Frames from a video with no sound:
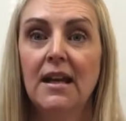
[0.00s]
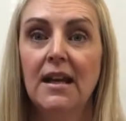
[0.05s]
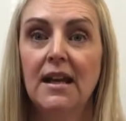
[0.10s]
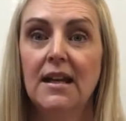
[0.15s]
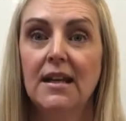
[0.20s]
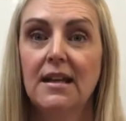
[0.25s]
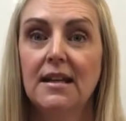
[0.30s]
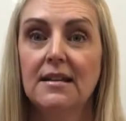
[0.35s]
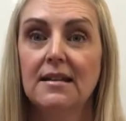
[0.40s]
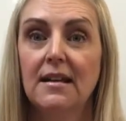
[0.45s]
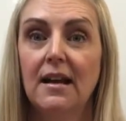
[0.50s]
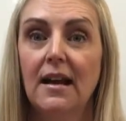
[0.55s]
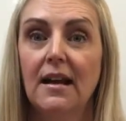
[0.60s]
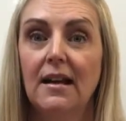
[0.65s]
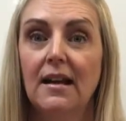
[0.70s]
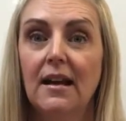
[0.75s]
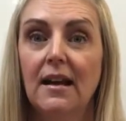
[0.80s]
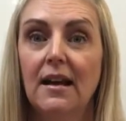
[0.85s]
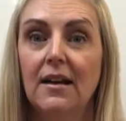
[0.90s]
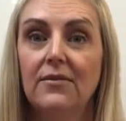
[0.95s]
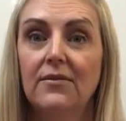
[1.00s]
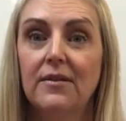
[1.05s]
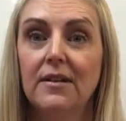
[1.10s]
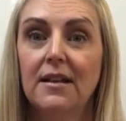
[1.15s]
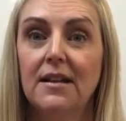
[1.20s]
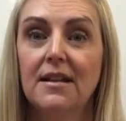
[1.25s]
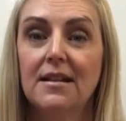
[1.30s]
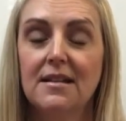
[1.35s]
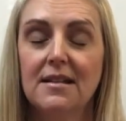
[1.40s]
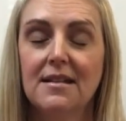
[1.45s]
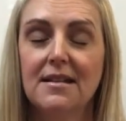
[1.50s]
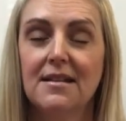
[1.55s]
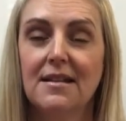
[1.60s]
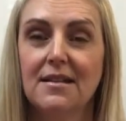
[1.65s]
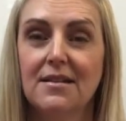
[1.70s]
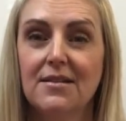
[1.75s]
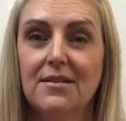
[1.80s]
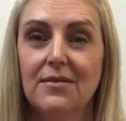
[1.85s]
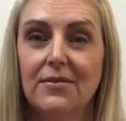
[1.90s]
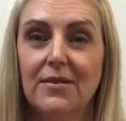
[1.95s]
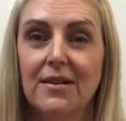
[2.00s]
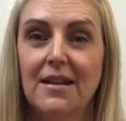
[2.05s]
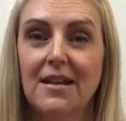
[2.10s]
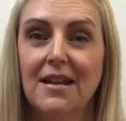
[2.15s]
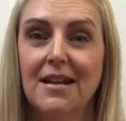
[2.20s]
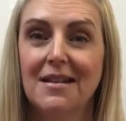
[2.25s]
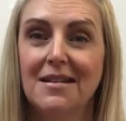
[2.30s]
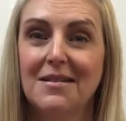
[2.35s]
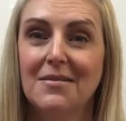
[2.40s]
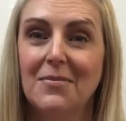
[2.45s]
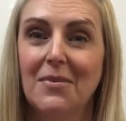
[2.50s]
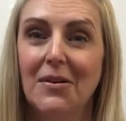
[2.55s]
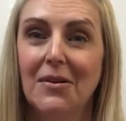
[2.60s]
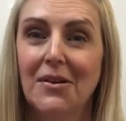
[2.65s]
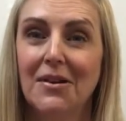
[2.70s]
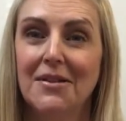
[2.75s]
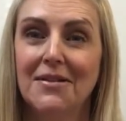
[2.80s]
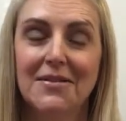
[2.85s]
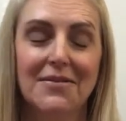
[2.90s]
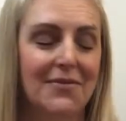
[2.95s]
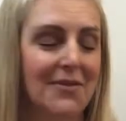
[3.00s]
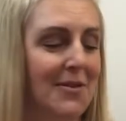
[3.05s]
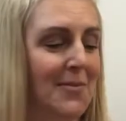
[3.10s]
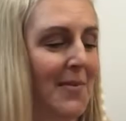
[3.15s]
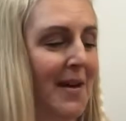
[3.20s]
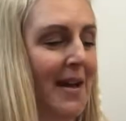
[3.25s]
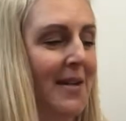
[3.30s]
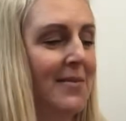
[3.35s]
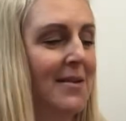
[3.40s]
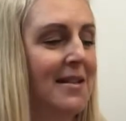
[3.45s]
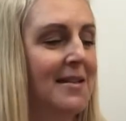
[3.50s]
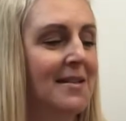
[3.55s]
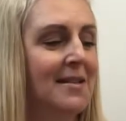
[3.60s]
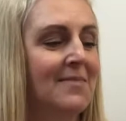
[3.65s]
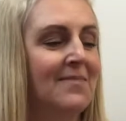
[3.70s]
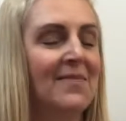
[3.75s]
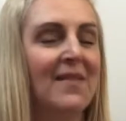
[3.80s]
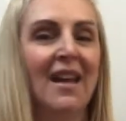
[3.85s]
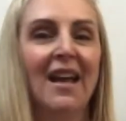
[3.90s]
It is a lovely sensory experience for the babies.